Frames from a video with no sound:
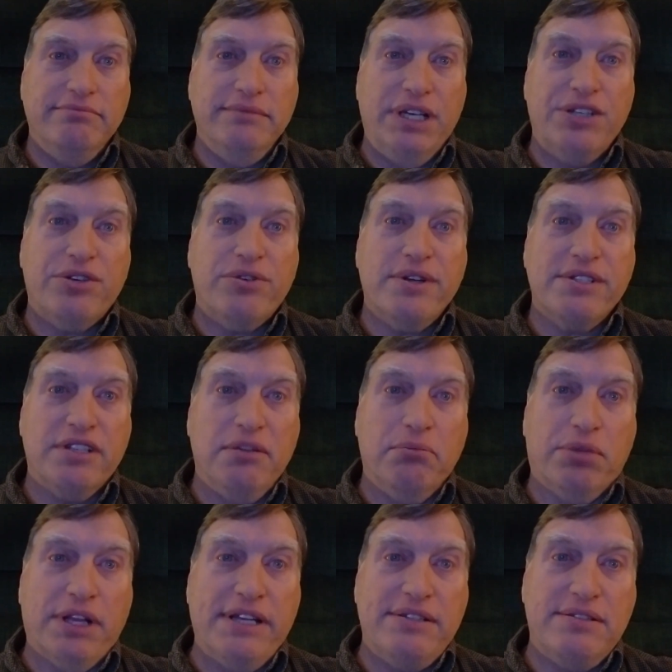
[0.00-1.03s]
interesting
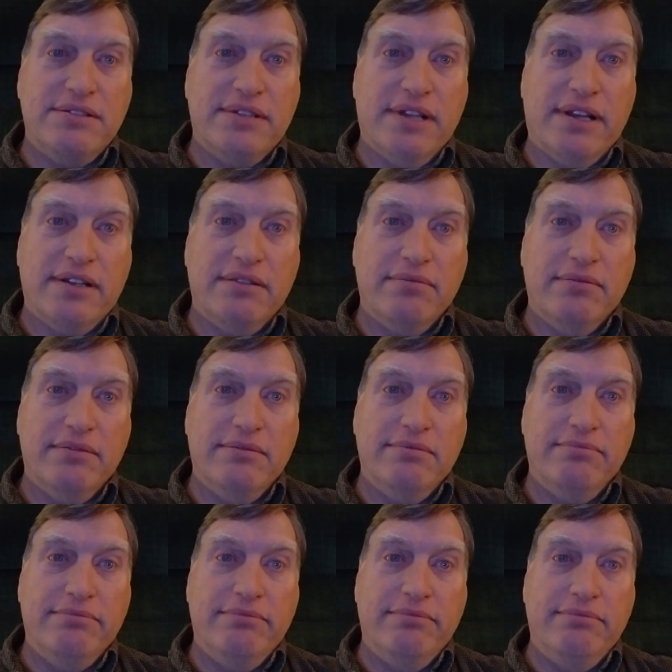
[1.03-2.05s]
places that
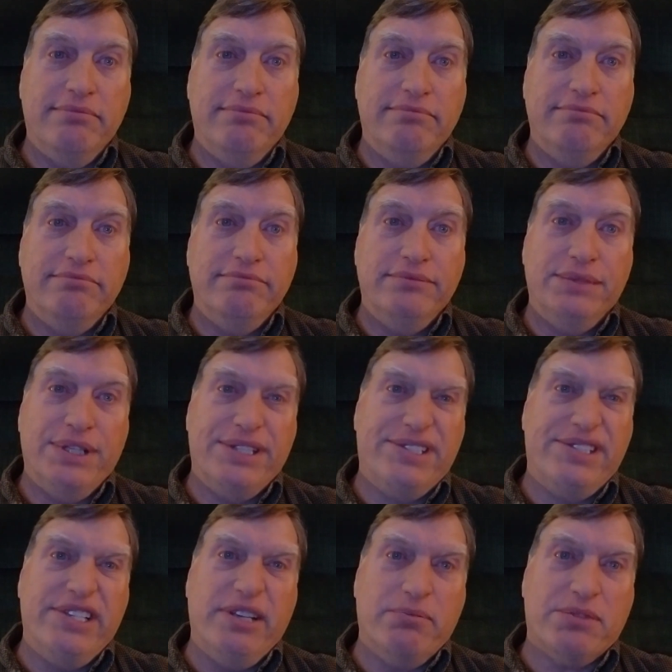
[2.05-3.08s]
it
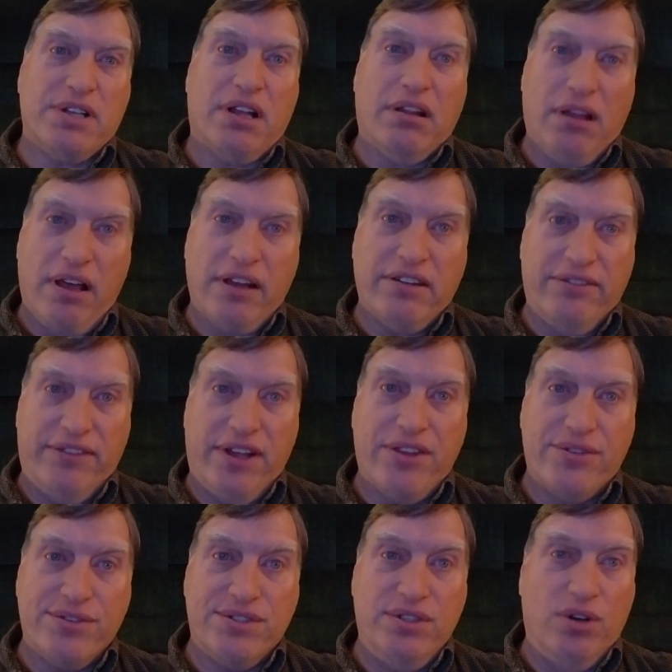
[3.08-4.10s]
seems a lot of
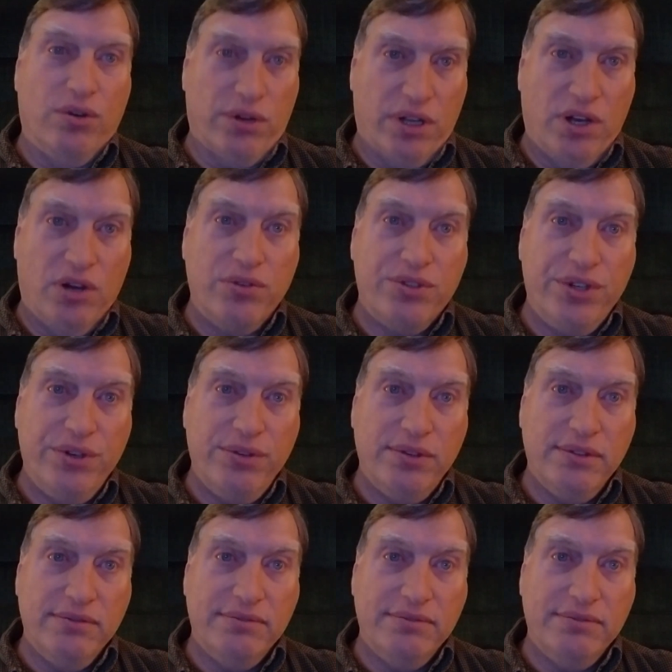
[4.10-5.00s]
others don't go to,